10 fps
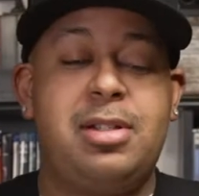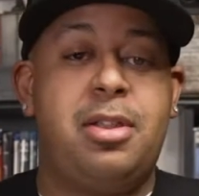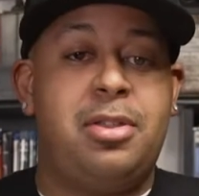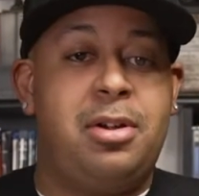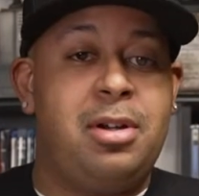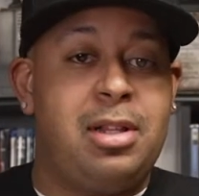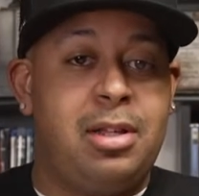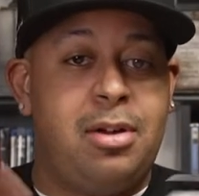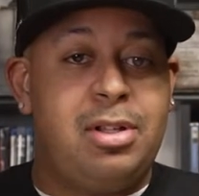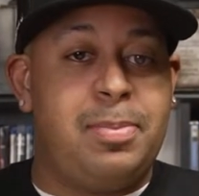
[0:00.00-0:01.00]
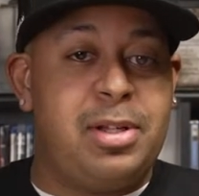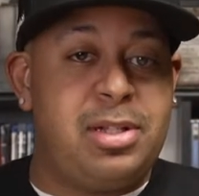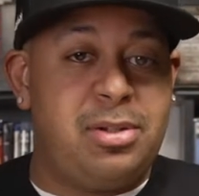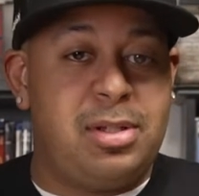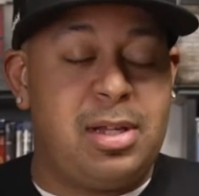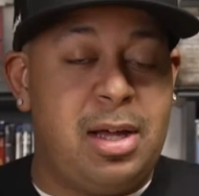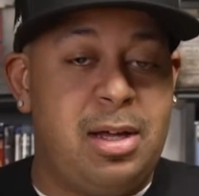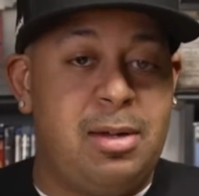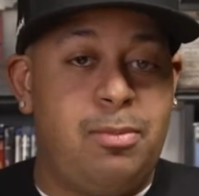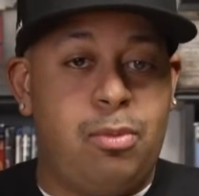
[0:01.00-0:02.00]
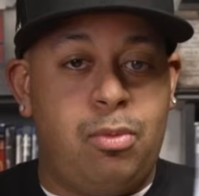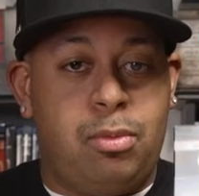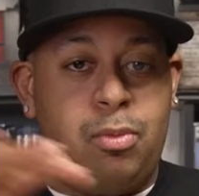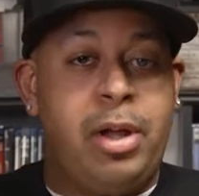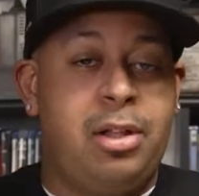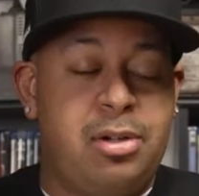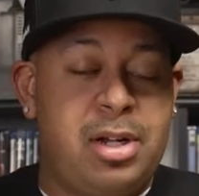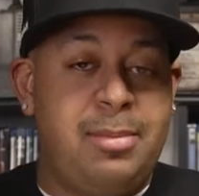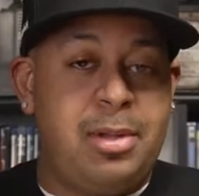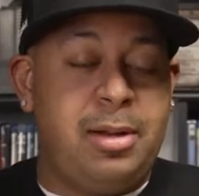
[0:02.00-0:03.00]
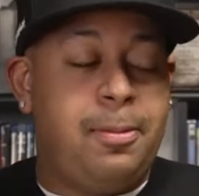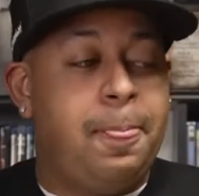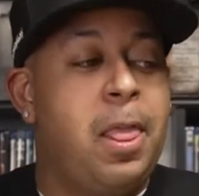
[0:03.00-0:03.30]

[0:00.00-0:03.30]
the third in the Ghostbusters regular timeline,